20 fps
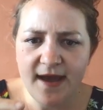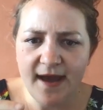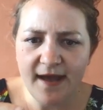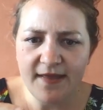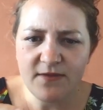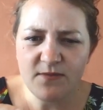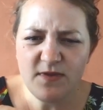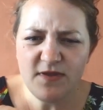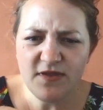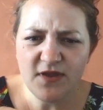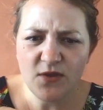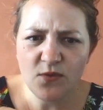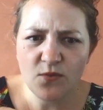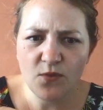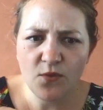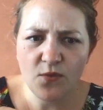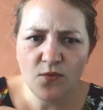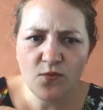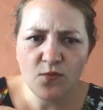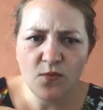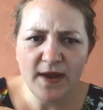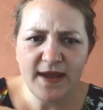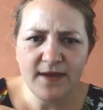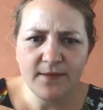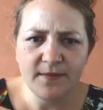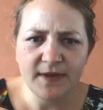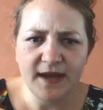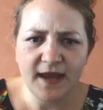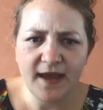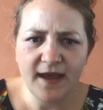And then we think, oh, wait a
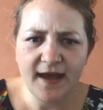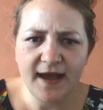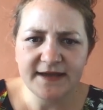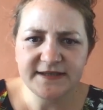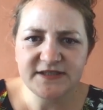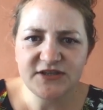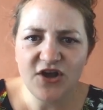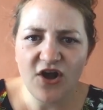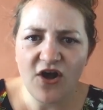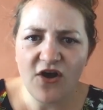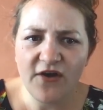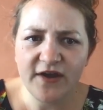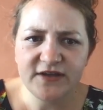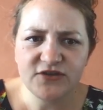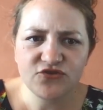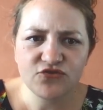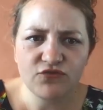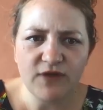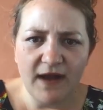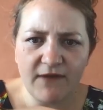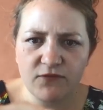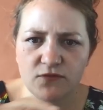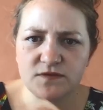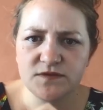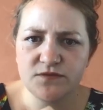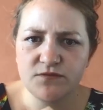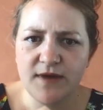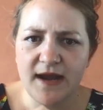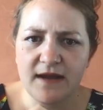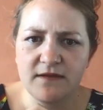minute, as your eye
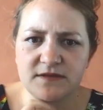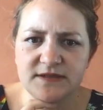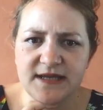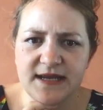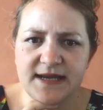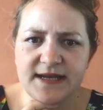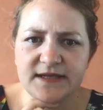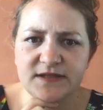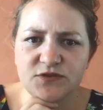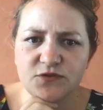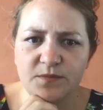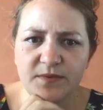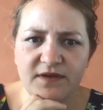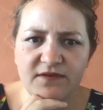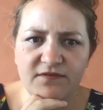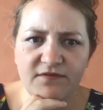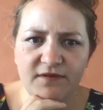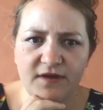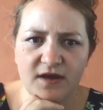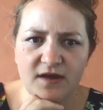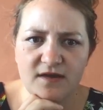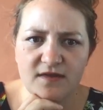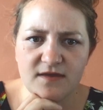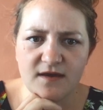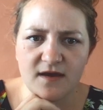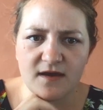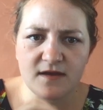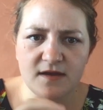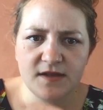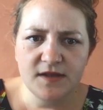travels around it a little bit
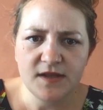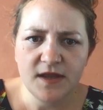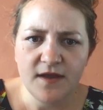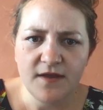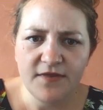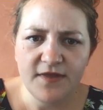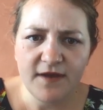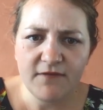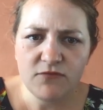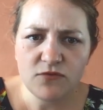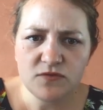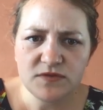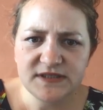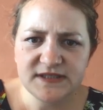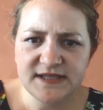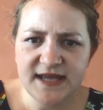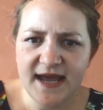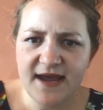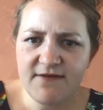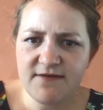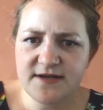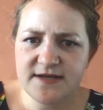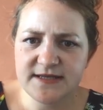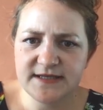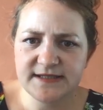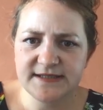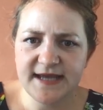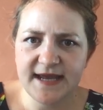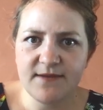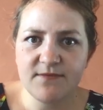further, they're all staring at the
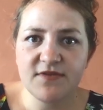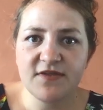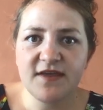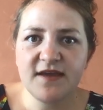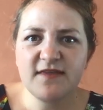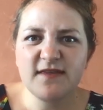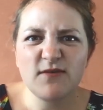same thing.